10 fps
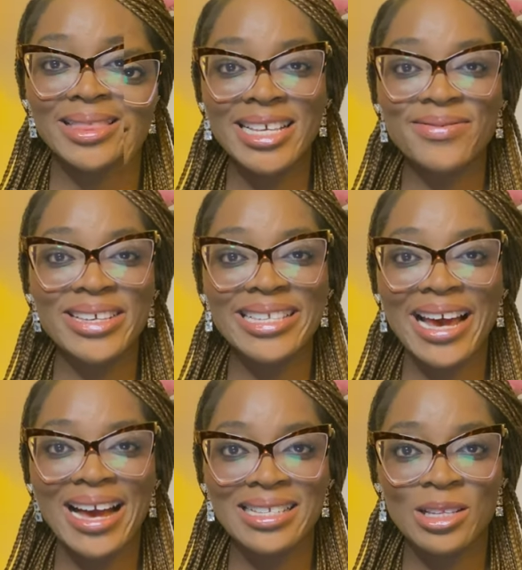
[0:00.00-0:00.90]
This visa
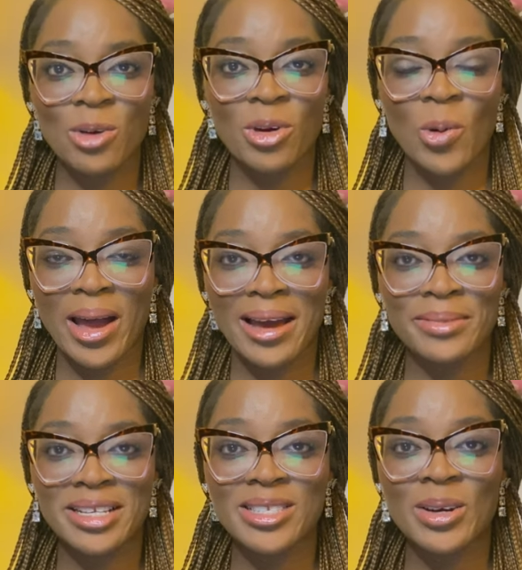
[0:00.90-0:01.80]
has low
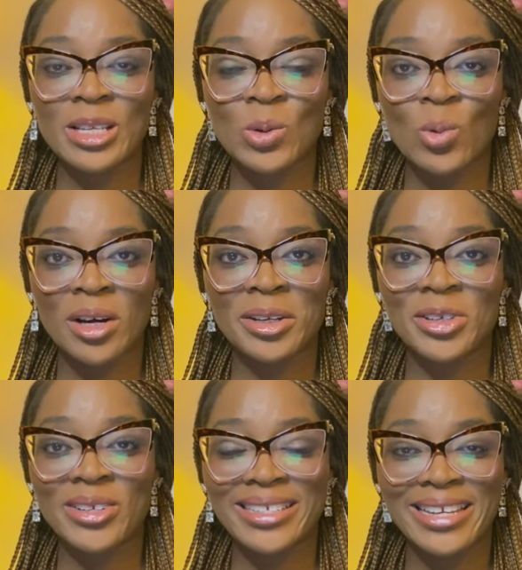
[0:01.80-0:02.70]
requirements, so it's one you
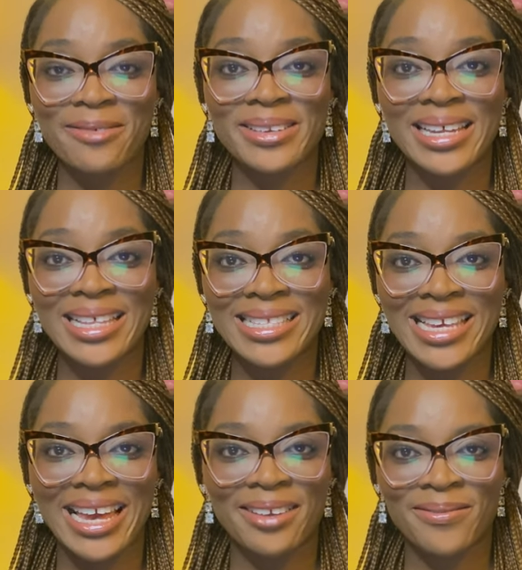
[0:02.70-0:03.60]
should definitely
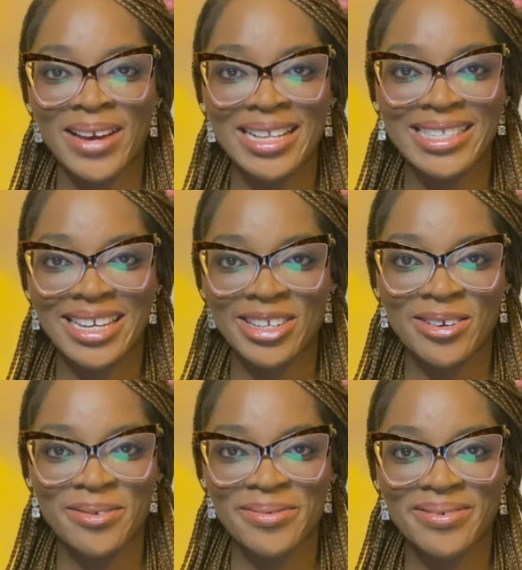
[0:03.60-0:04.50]
take advantage
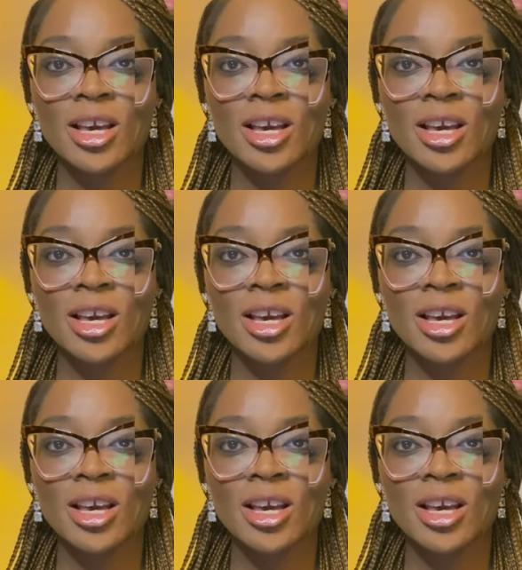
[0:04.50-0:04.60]
of.